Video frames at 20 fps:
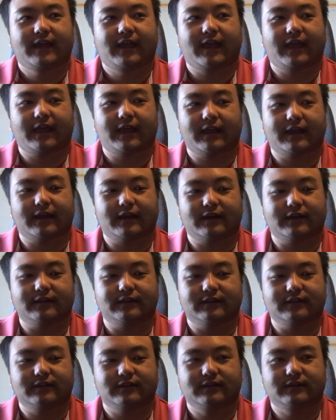
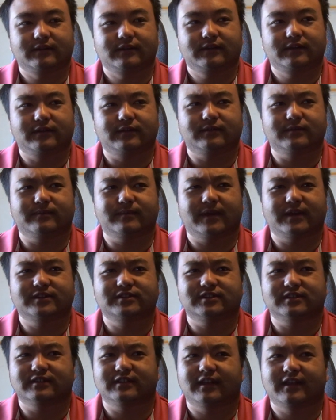and he
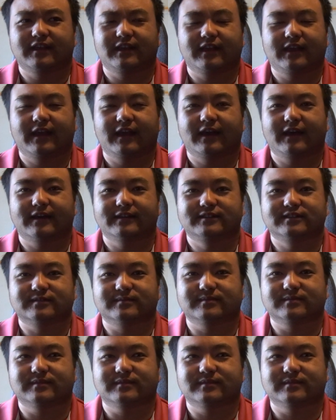mentioned that he had